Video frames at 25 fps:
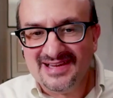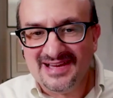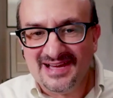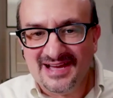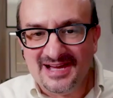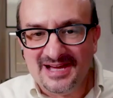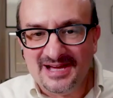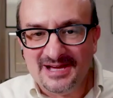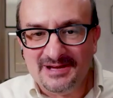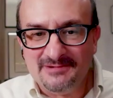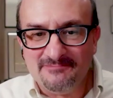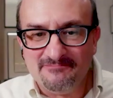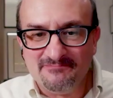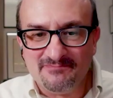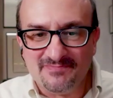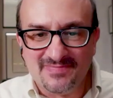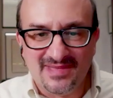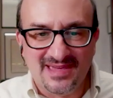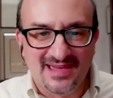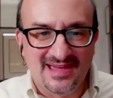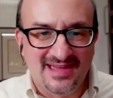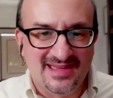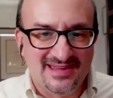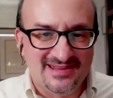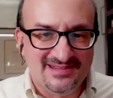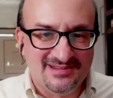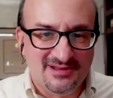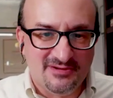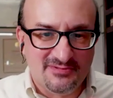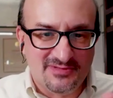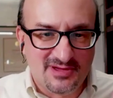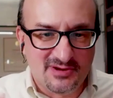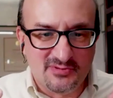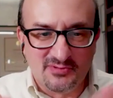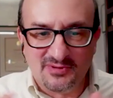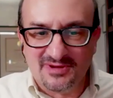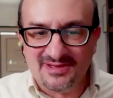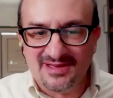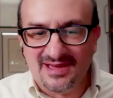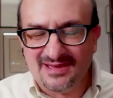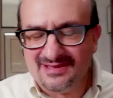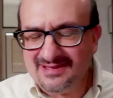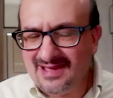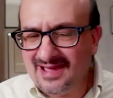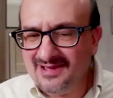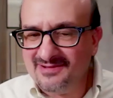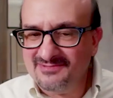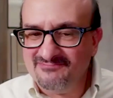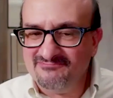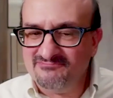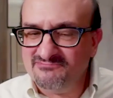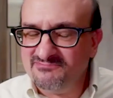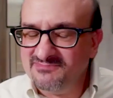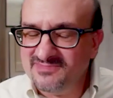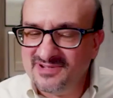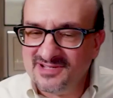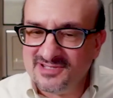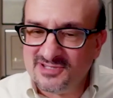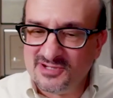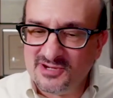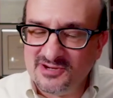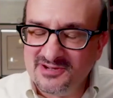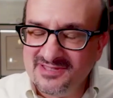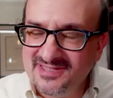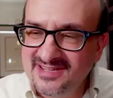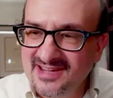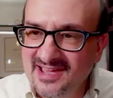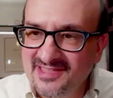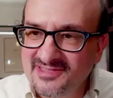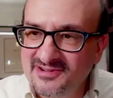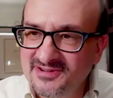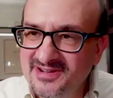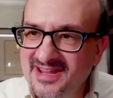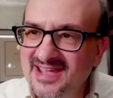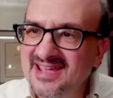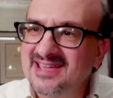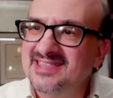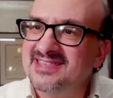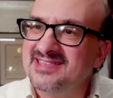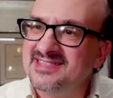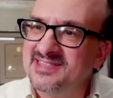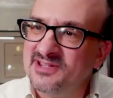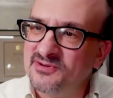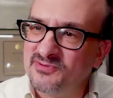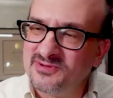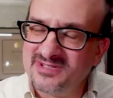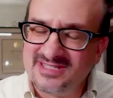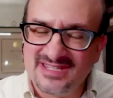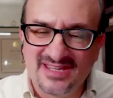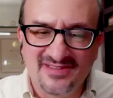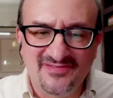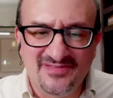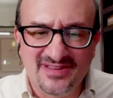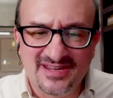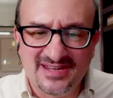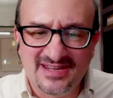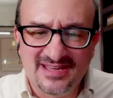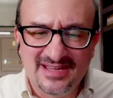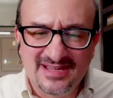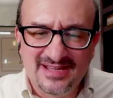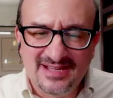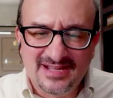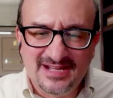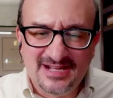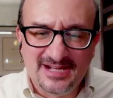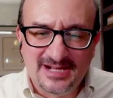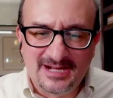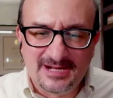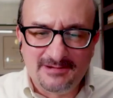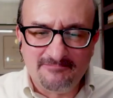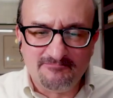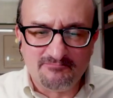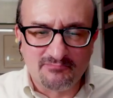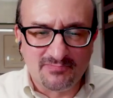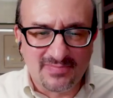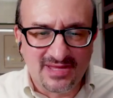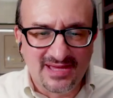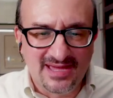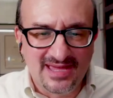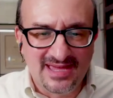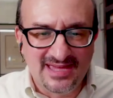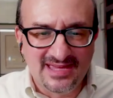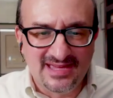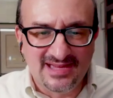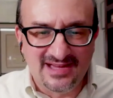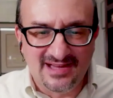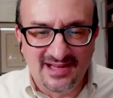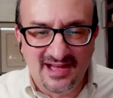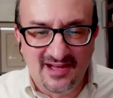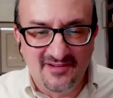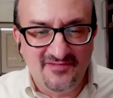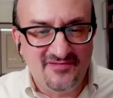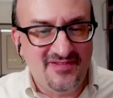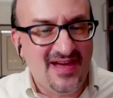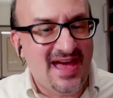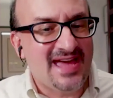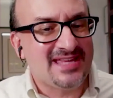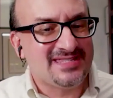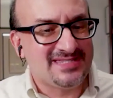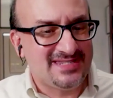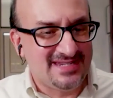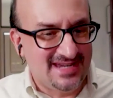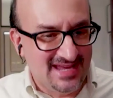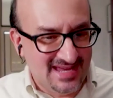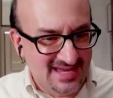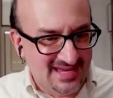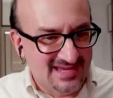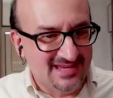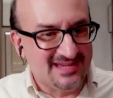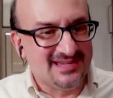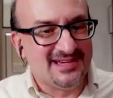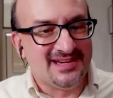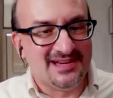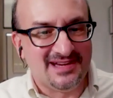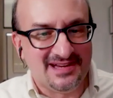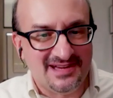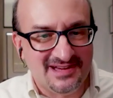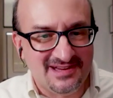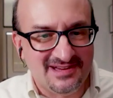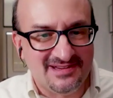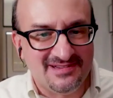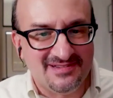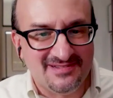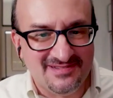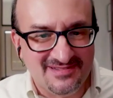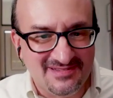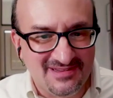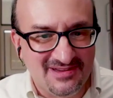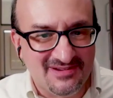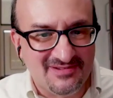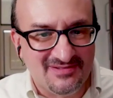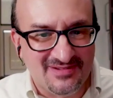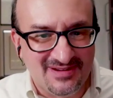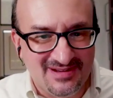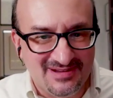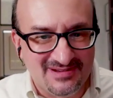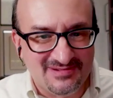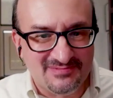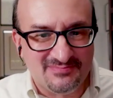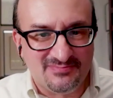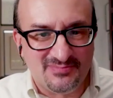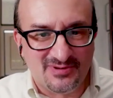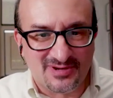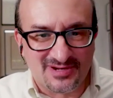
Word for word: Um, and you know, there was I just heard the other day that there was even um, a, a, fast day, uh, you know, uh,